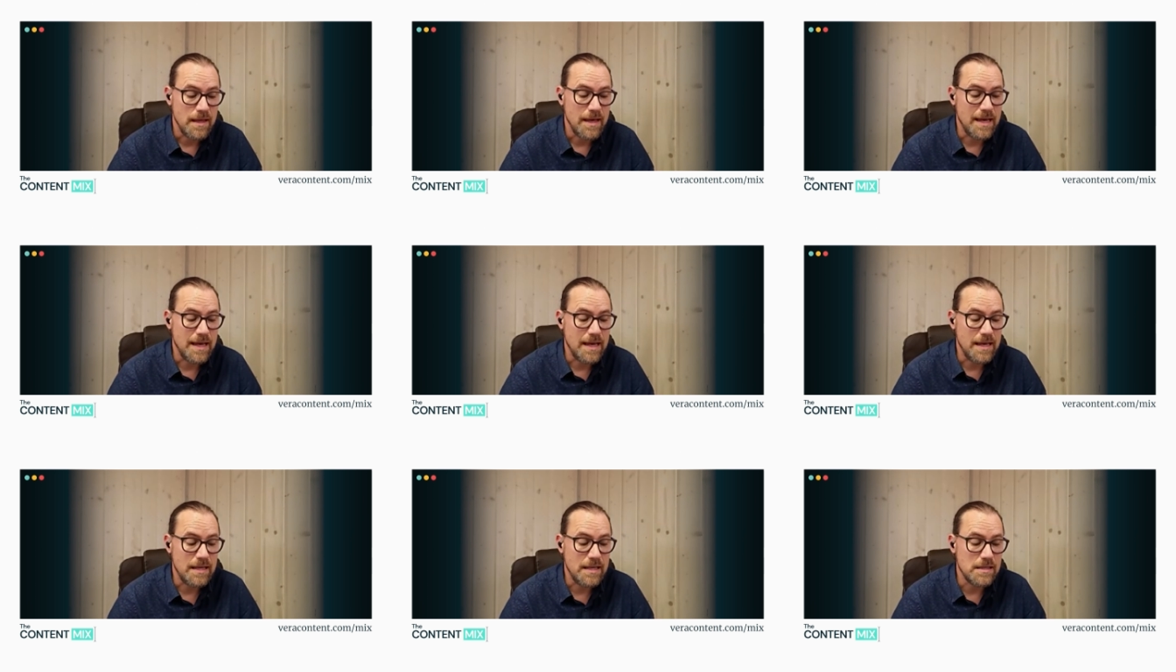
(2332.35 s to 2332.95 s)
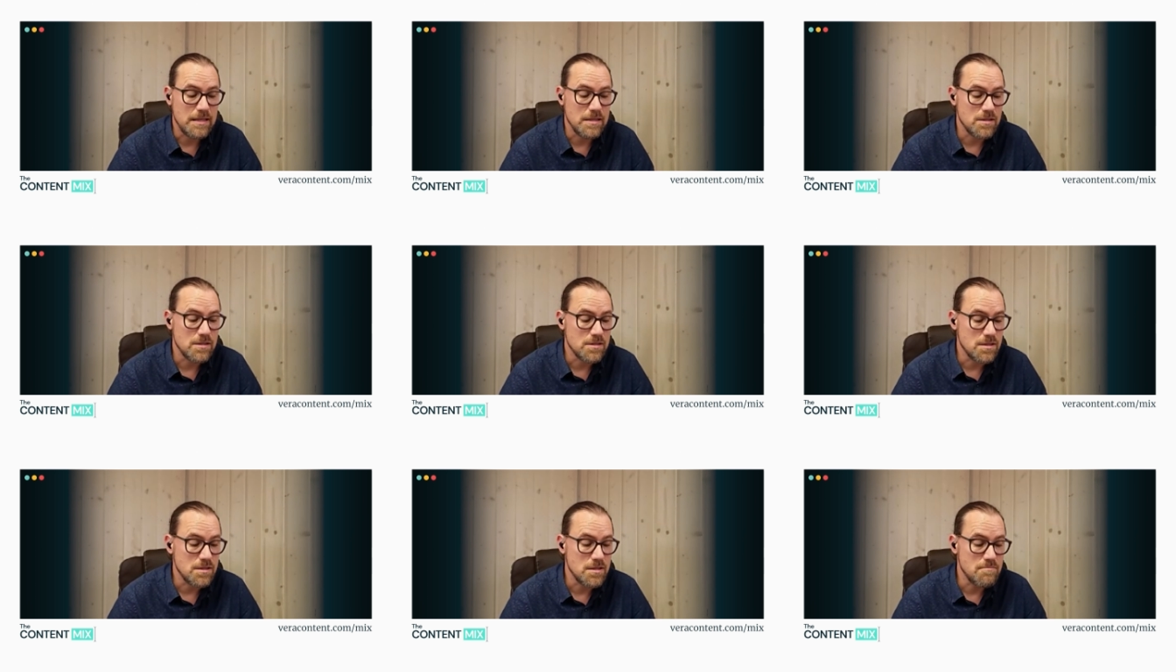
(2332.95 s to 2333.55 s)
And
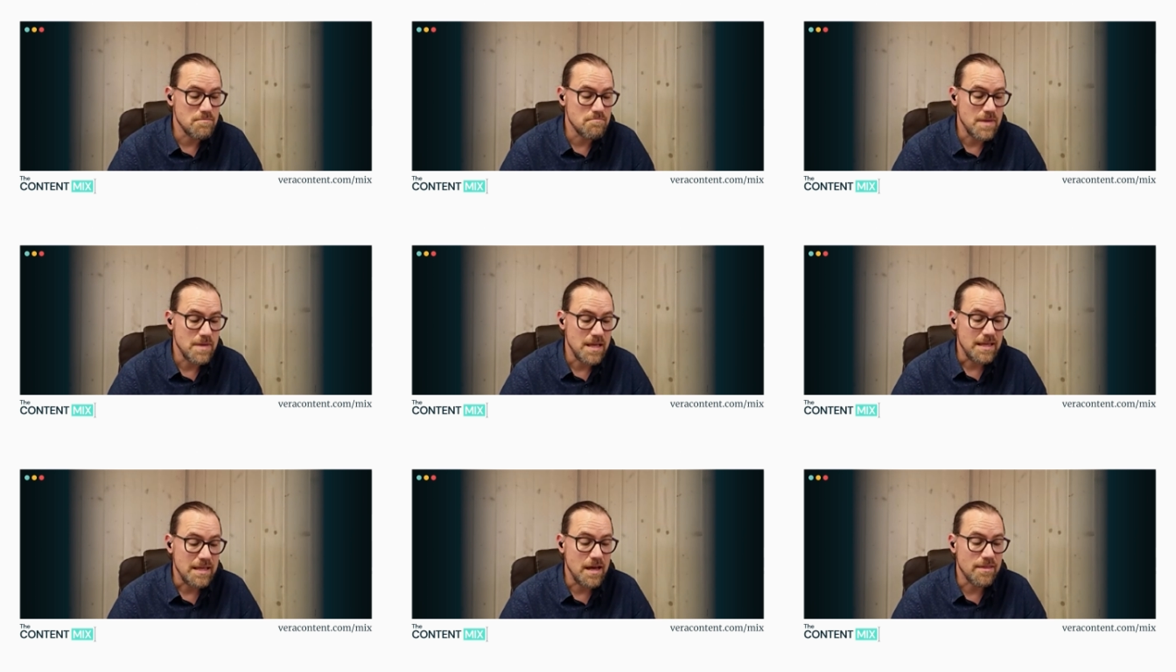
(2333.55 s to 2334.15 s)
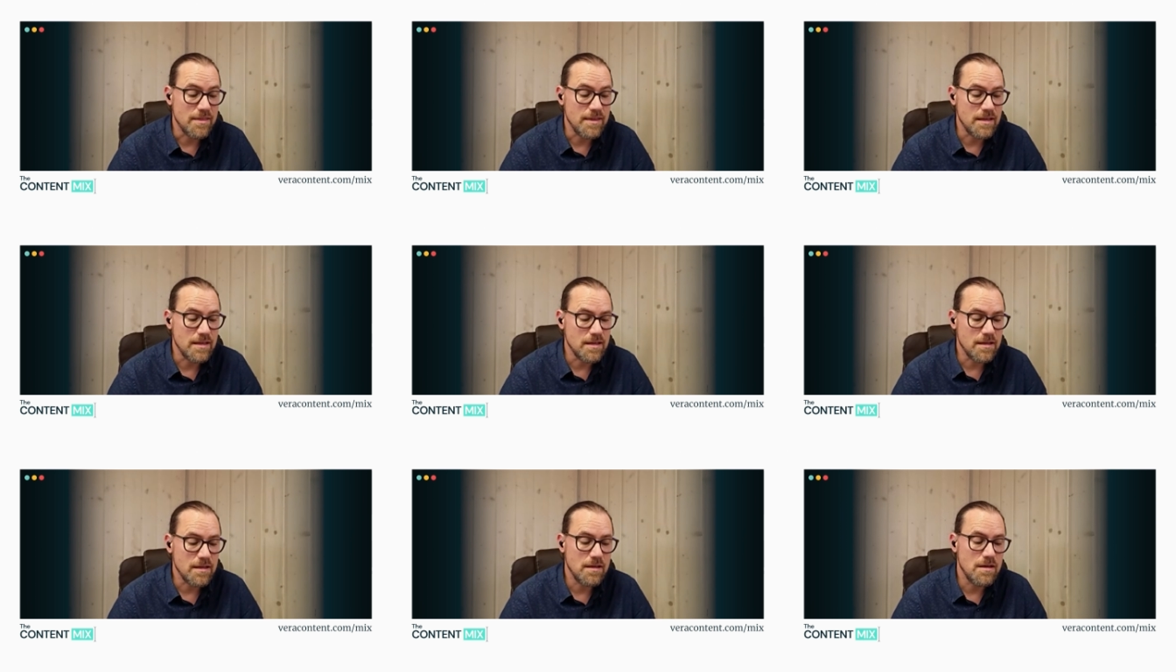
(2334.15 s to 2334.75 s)
I think
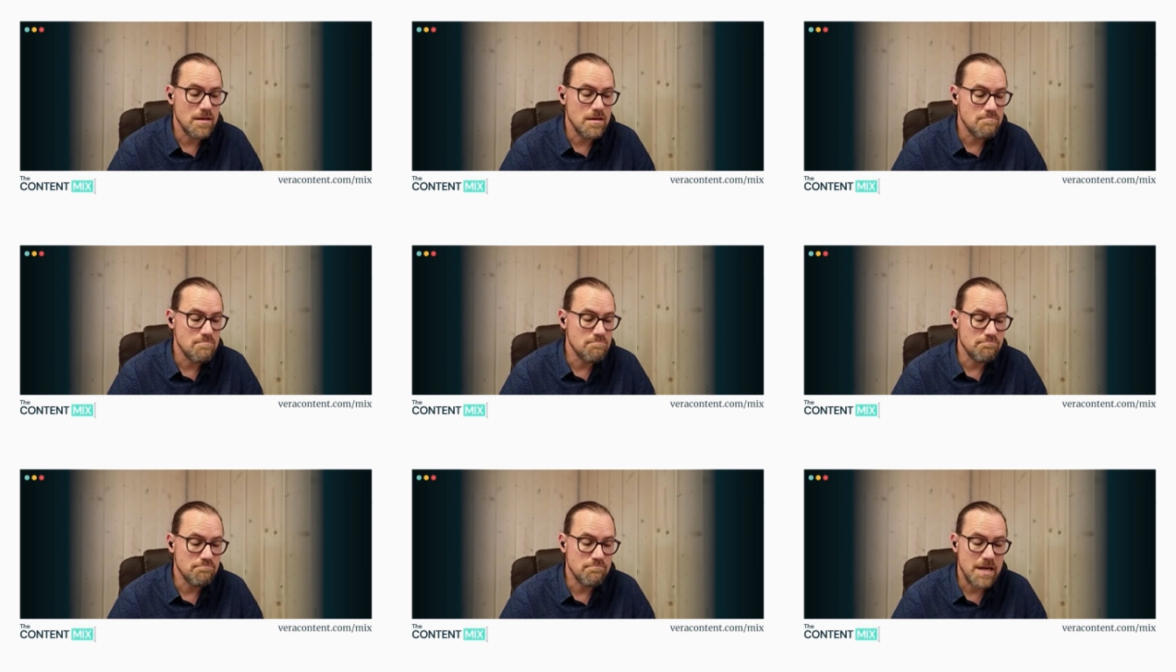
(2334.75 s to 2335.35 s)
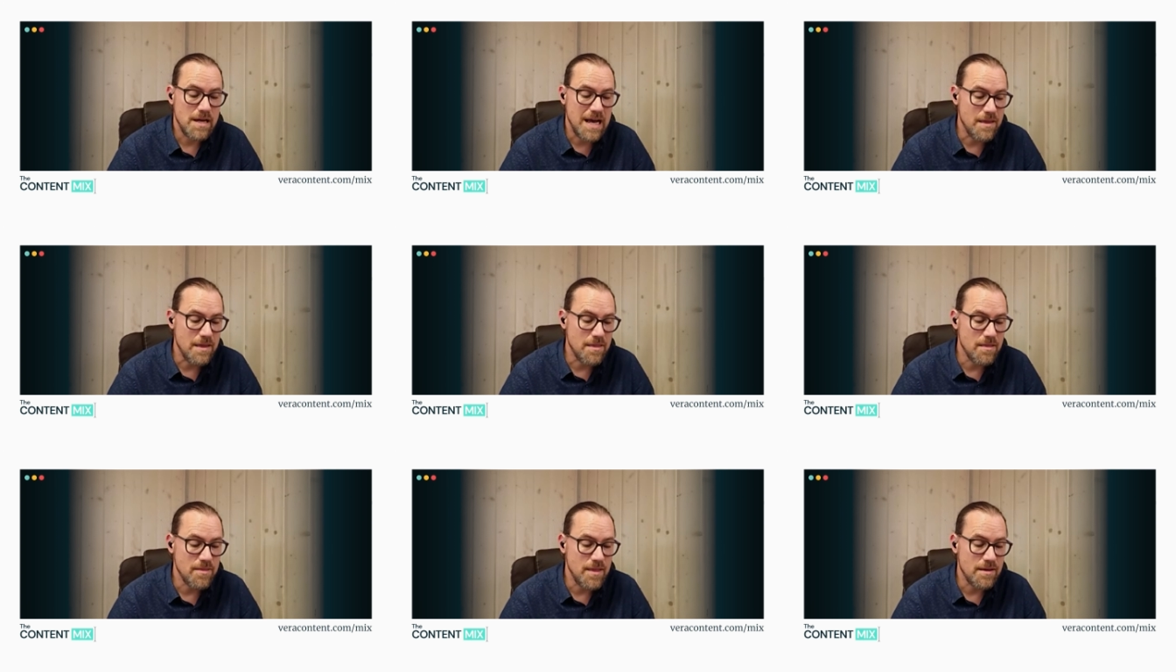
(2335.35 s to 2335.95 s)
other
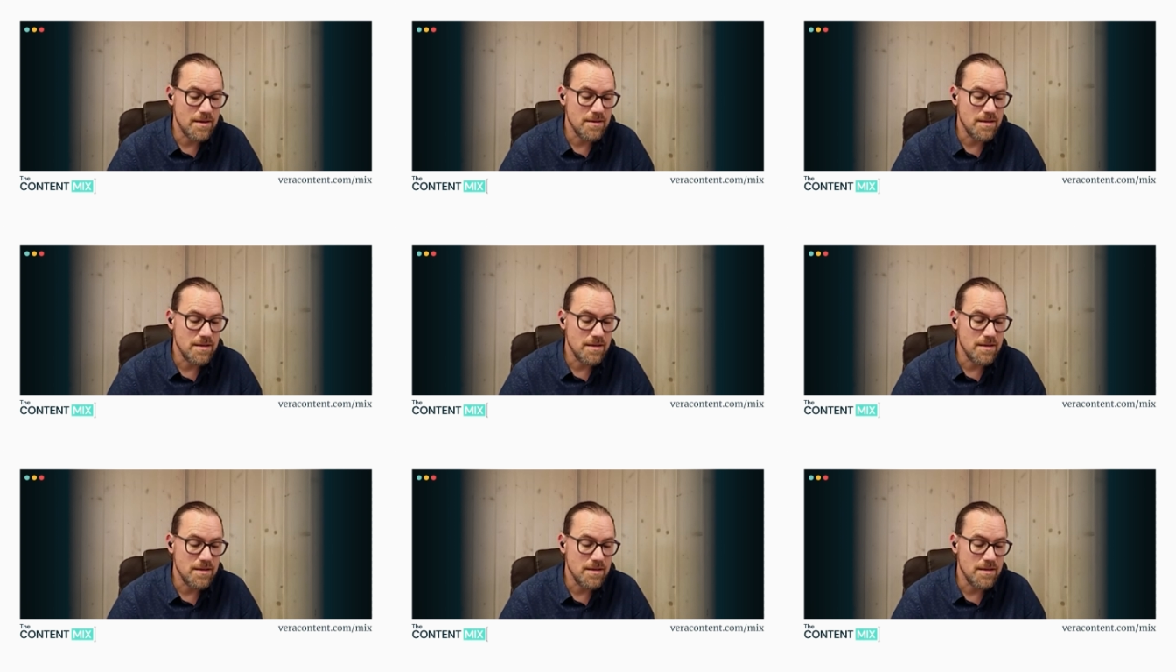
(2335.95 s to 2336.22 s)
than that,